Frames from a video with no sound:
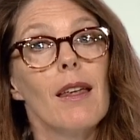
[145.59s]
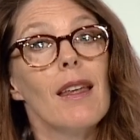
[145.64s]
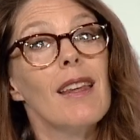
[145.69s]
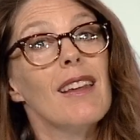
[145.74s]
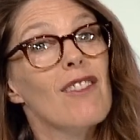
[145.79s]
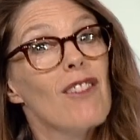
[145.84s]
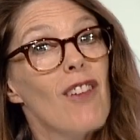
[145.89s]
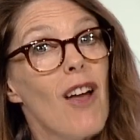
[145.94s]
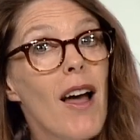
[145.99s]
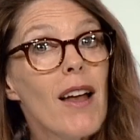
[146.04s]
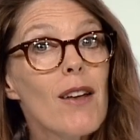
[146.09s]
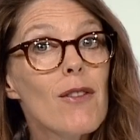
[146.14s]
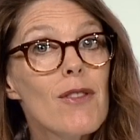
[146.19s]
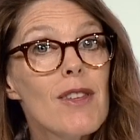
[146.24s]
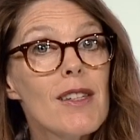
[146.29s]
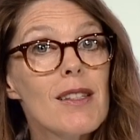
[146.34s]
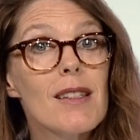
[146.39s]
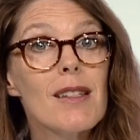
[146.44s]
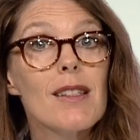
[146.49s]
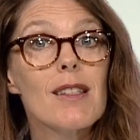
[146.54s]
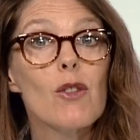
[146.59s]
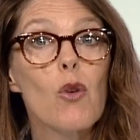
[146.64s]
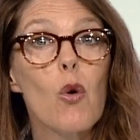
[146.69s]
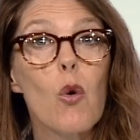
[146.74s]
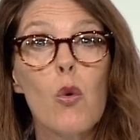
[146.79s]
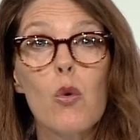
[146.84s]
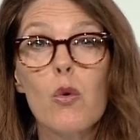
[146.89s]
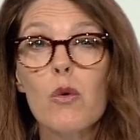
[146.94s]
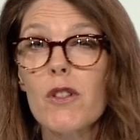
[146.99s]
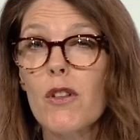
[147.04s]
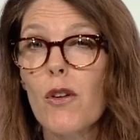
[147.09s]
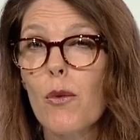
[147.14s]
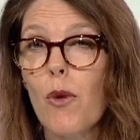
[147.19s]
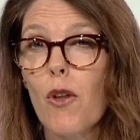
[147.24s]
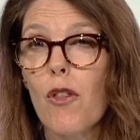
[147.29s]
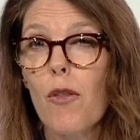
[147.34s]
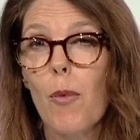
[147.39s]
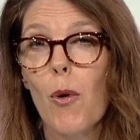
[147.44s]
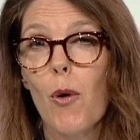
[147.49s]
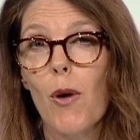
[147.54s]
In light of this, it's also
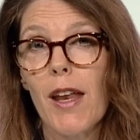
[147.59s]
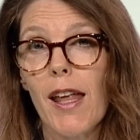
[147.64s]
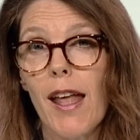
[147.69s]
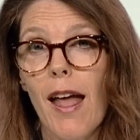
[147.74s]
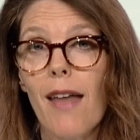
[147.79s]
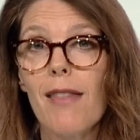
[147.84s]
worth pointing